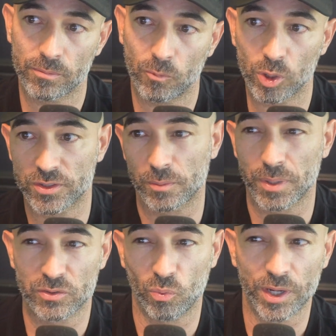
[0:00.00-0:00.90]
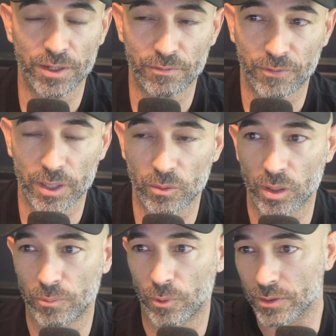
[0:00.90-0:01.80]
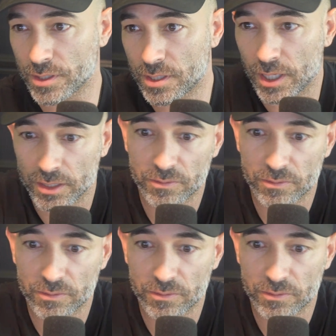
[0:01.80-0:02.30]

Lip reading: what's the best way to follow up, whether it's text,